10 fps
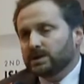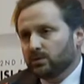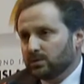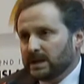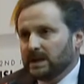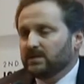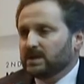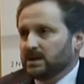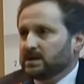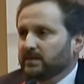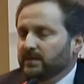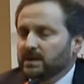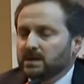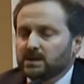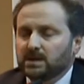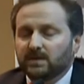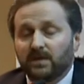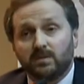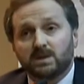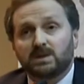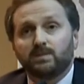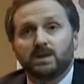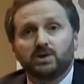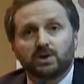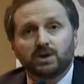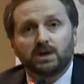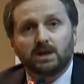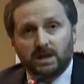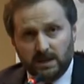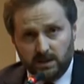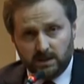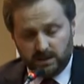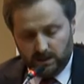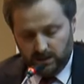or delivered his famous speech in this